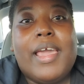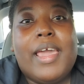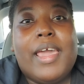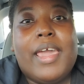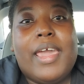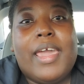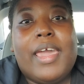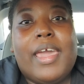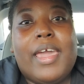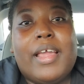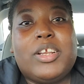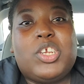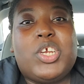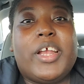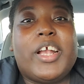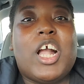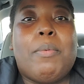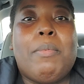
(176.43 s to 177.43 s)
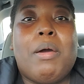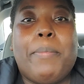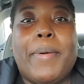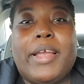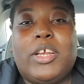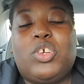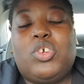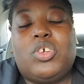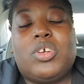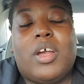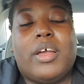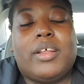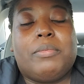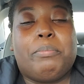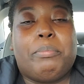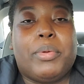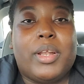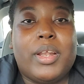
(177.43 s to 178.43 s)
and check out my
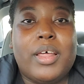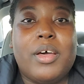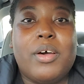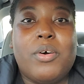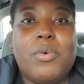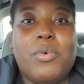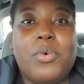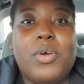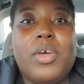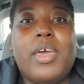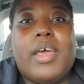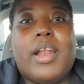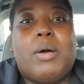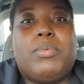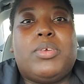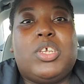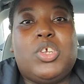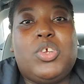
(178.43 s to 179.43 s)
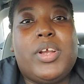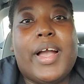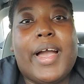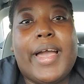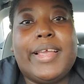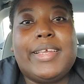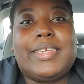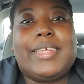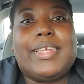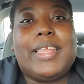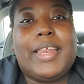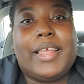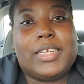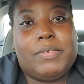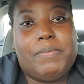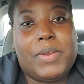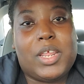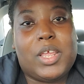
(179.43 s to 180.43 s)
Patreon below. And I will see you guys in the
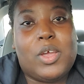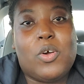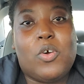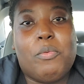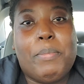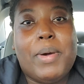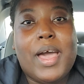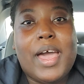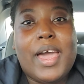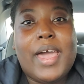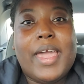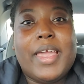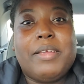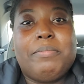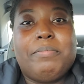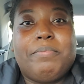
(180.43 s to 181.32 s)
next video. Bye.